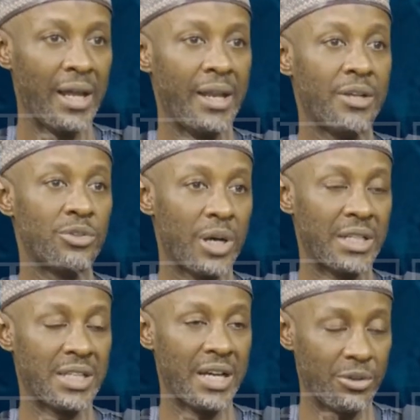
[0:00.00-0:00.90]
and then to
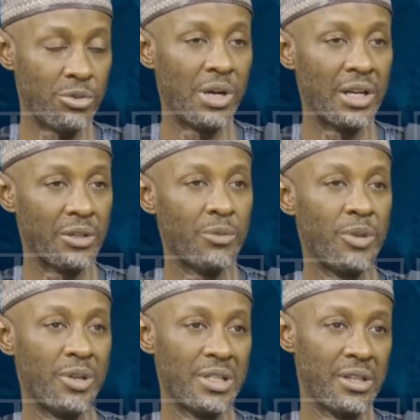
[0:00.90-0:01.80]
attack rural
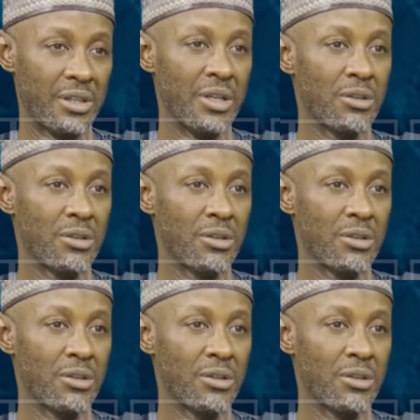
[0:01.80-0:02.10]
communities.